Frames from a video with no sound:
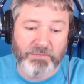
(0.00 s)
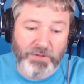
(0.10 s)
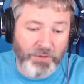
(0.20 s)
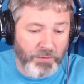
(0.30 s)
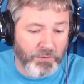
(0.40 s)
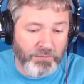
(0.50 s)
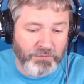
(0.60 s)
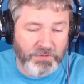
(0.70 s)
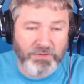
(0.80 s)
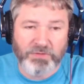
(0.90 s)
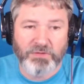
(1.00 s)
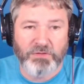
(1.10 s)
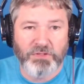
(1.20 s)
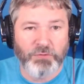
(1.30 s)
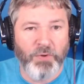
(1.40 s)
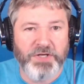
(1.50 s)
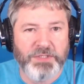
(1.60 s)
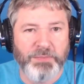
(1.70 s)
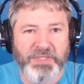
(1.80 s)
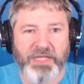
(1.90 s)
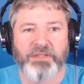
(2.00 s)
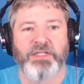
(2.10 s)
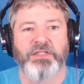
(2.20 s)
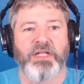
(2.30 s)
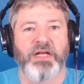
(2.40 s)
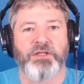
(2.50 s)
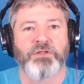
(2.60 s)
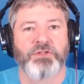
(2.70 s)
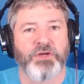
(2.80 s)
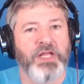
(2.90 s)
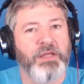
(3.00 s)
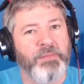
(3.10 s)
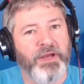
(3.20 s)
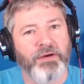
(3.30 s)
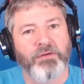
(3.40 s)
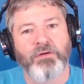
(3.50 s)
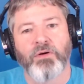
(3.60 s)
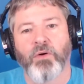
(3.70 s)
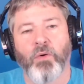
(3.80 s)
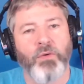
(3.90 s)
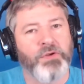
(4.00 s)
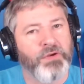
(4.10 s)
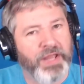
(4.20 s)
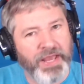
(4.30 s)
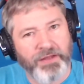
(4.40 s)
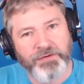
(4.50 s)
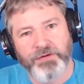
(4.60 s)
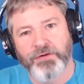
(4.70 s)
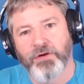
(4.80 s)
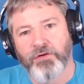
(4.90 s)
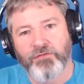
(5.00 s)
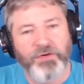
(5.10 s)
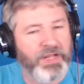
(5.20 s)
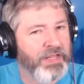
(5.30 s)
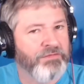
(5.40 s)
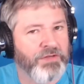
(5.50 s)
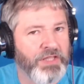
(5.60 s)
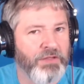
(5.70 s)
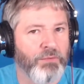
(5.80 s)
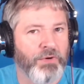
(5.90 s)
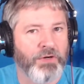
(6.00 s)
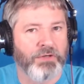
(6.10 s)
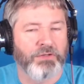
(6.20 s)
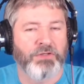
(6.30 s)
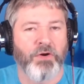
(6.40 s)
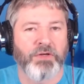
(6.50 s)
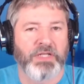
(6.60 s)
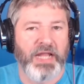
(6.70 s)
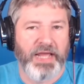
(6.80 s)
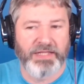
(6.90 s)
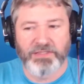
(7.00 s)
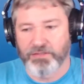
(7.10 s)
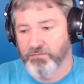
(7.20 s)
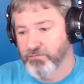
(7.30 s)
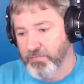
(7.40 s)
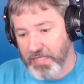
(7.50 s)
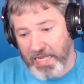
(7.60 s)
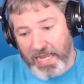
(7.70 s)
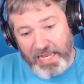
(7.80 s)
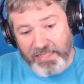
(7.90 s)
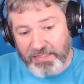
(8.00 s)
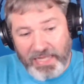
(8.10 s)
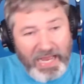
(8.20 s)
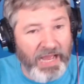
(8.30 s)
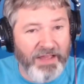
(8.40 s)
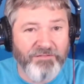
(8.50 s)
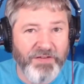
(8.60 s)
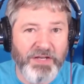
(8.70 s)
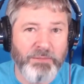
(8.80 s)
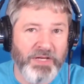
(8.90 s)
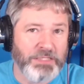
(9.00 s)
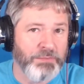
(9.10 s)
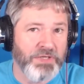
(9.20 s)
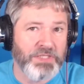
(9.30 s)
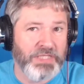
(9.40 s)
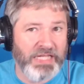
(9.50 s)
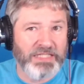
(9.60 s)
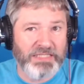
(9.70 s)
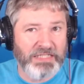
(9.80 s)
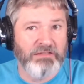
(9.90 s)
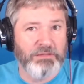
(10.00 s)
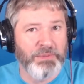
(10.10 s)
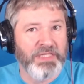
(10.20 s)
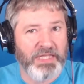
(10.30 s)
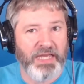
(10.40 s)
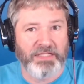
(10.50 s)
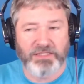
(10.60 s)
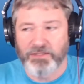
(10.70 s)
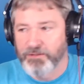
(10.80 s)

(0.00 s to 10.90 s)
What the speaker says: Google swears up and down they do not use your email or your calendar for any of their keyword or targeted ads. And I have found in my experience that seems to be the case.